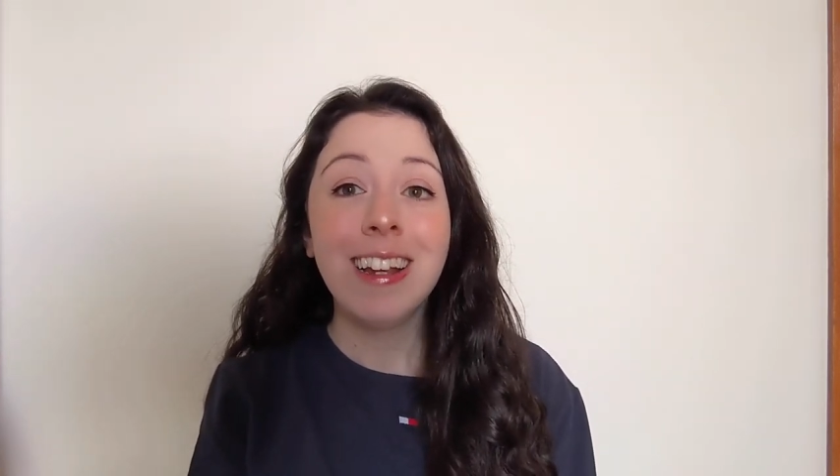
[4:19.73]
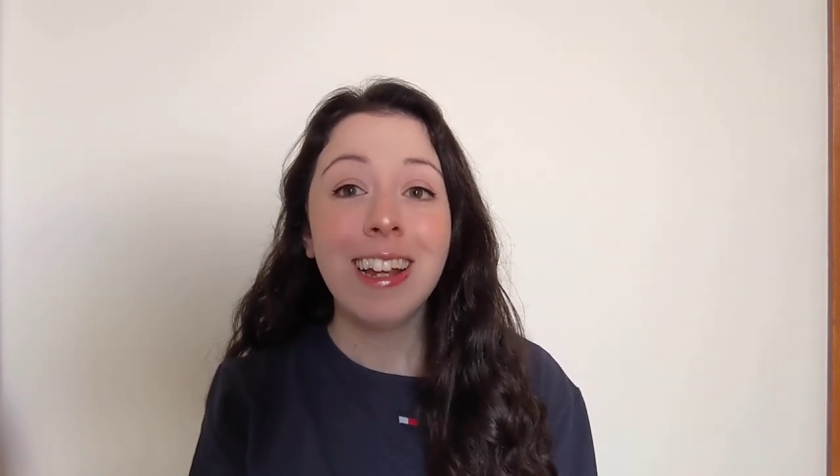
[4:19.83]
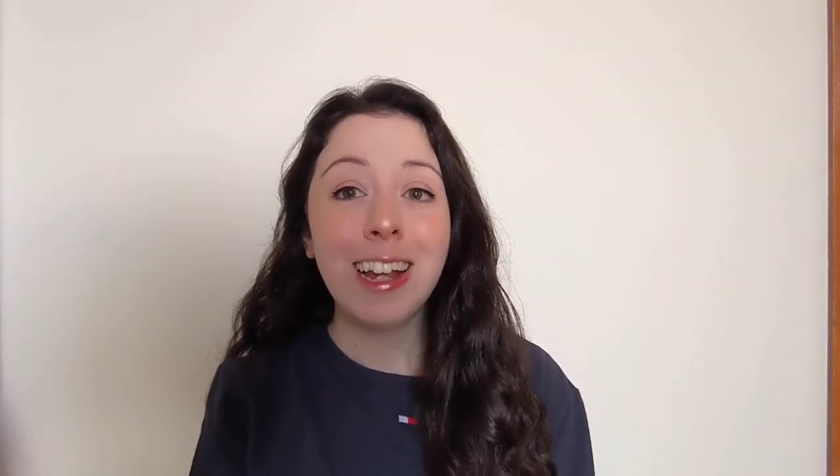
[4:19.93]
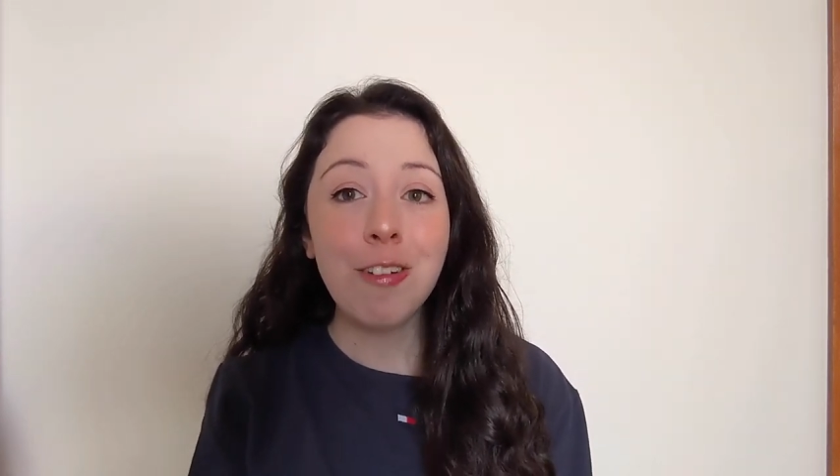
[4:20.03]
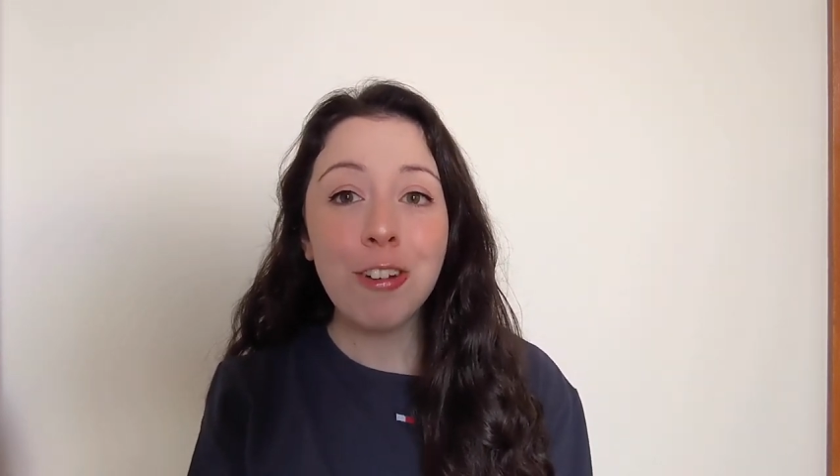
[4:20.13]

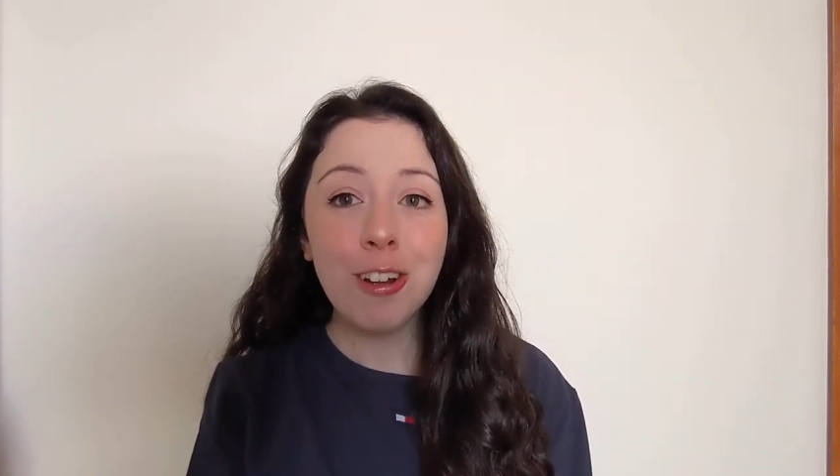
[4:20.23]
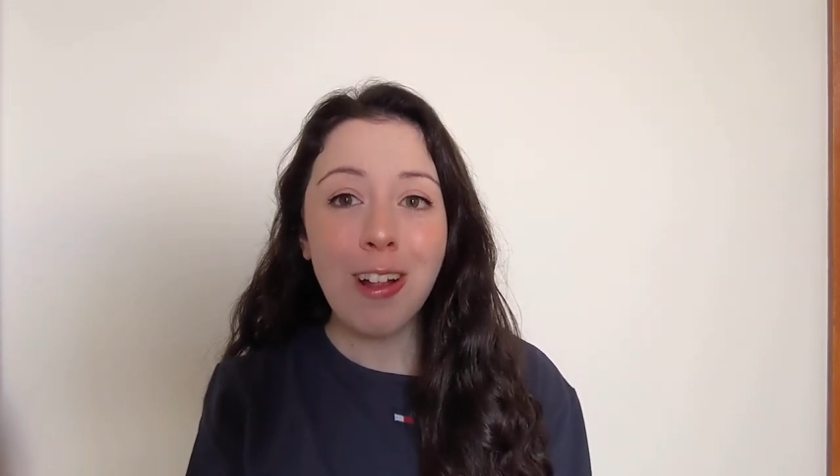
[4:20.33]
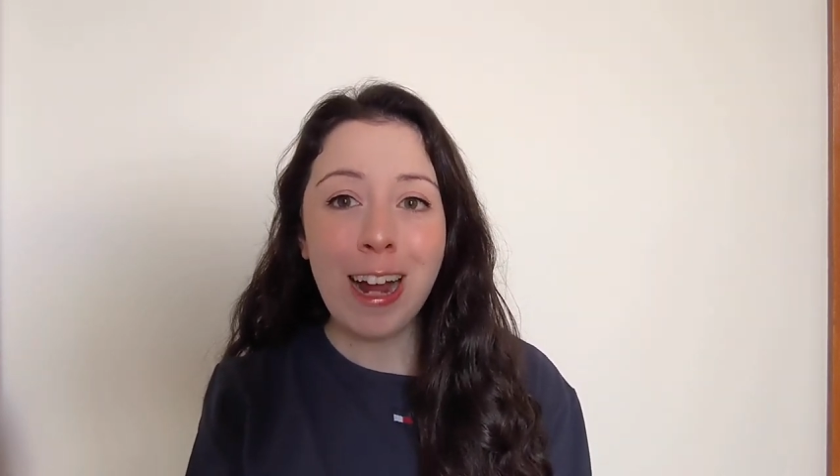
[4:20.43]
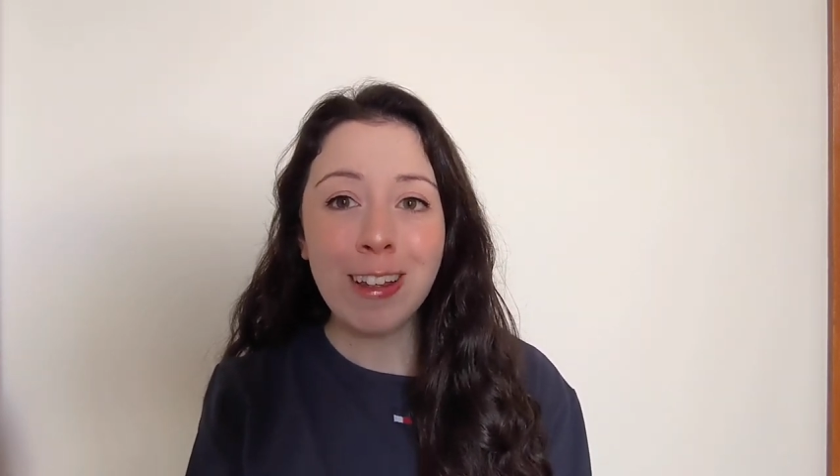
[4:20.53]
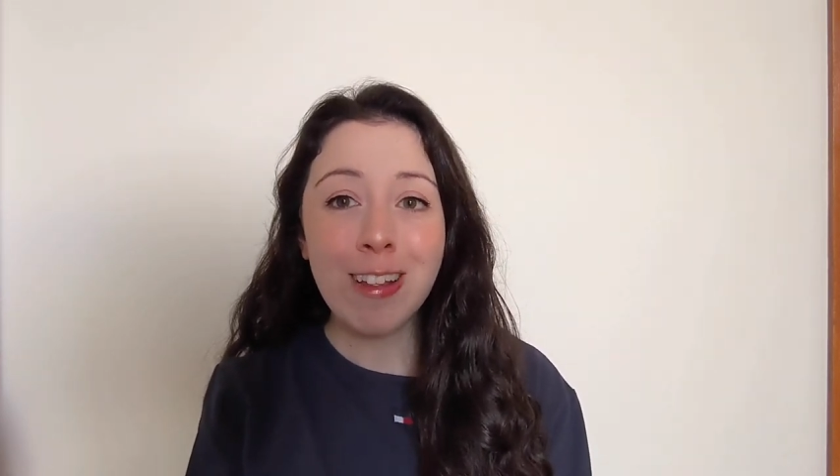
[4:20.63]
If you
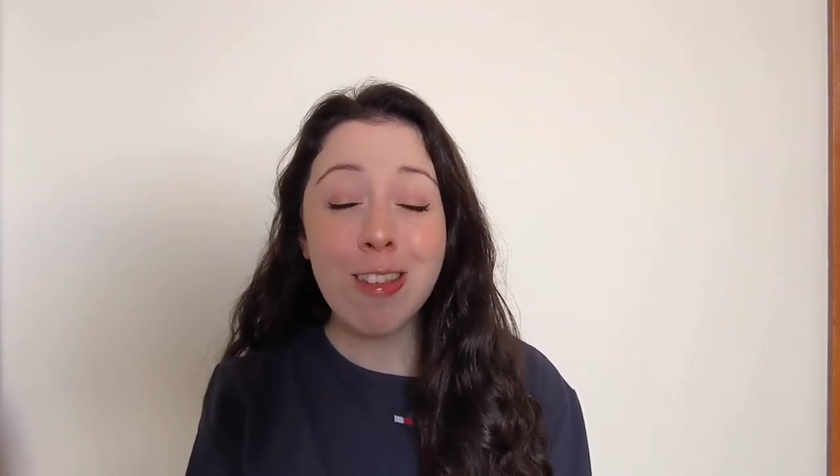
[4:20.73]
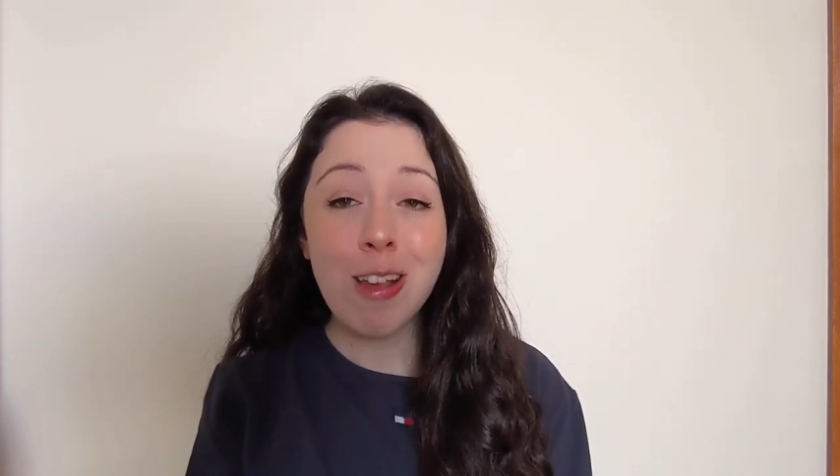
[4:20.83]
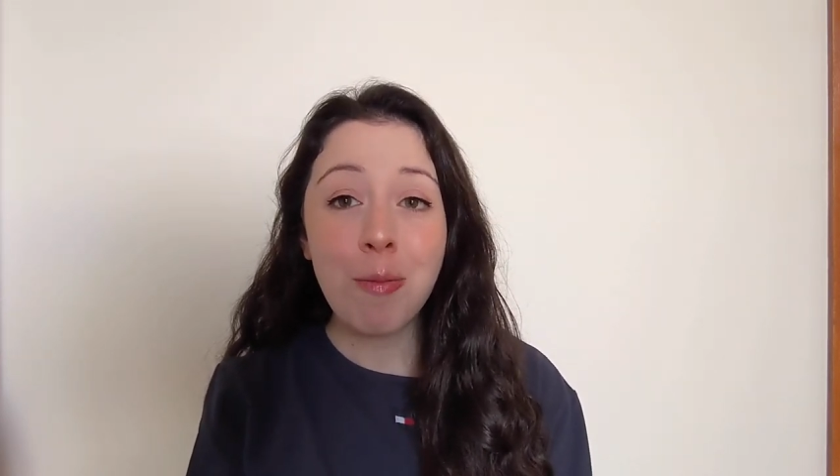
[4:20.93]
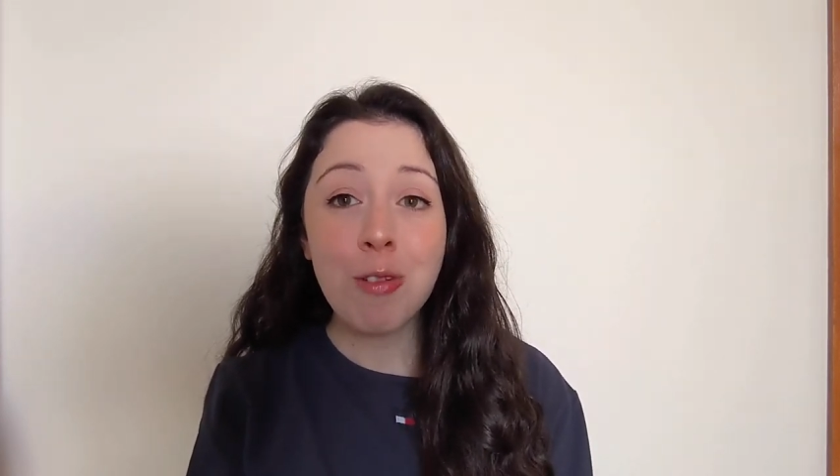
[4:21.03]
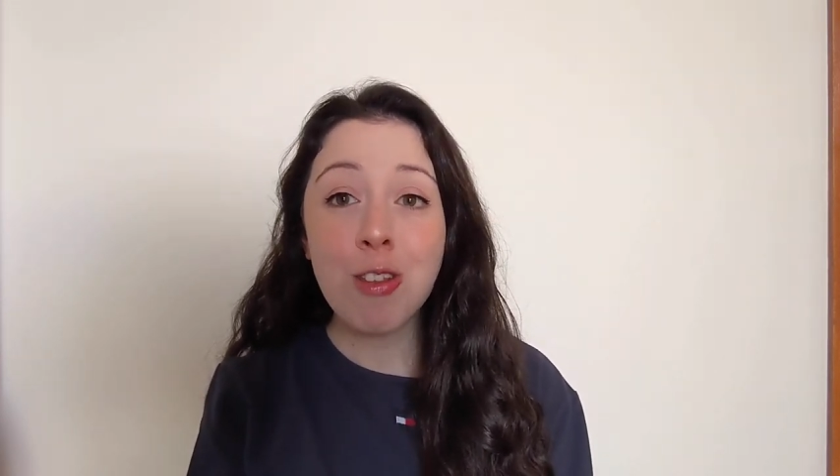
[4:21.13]
like this
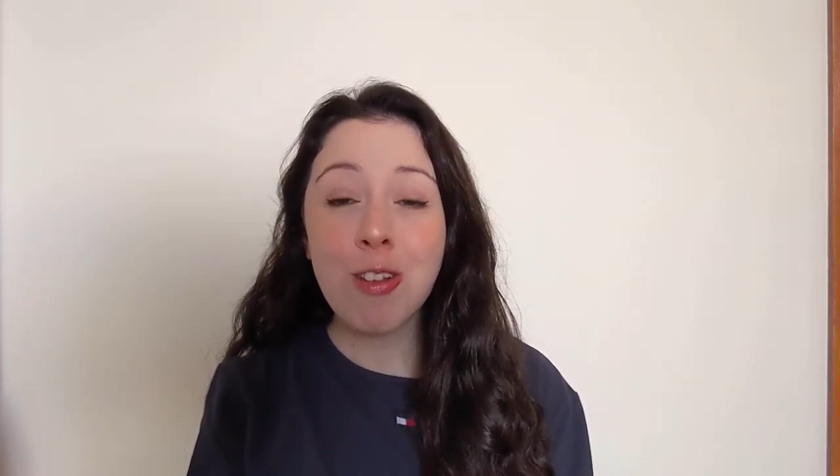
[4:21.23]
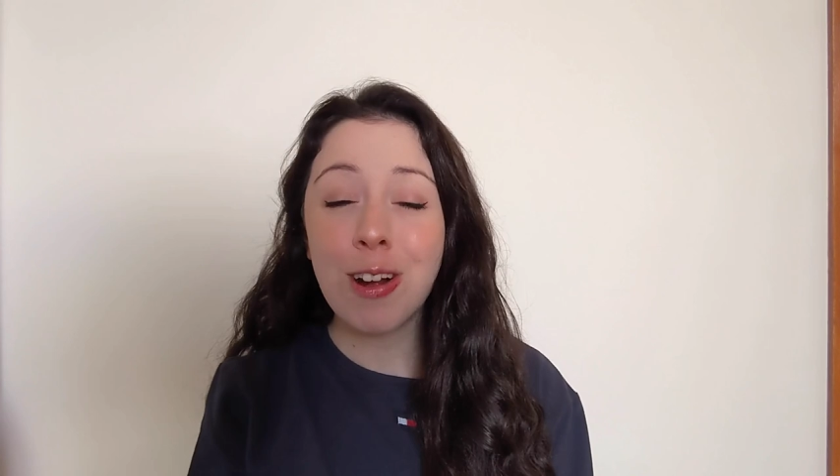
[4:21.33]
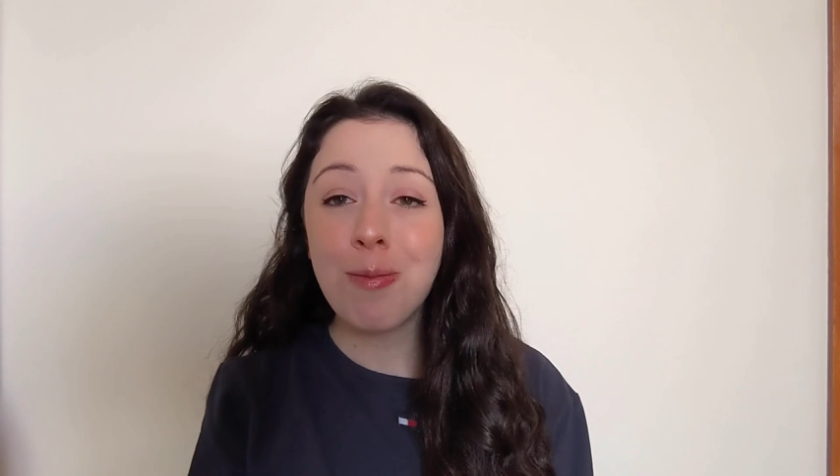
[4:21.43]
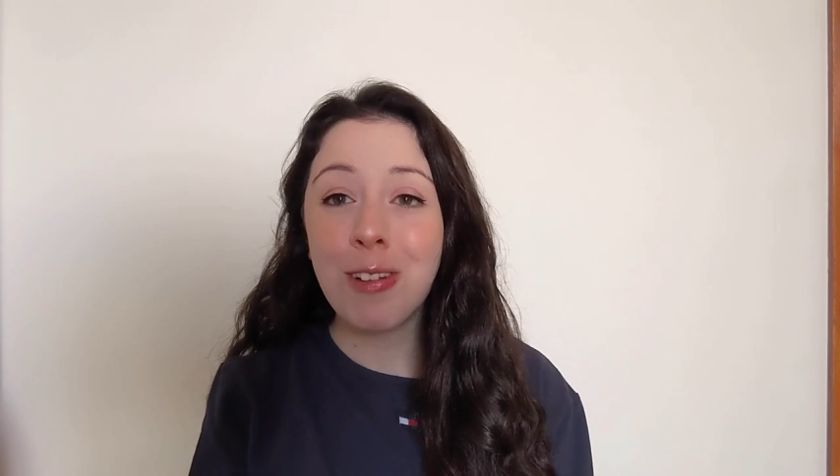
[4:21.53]
episode,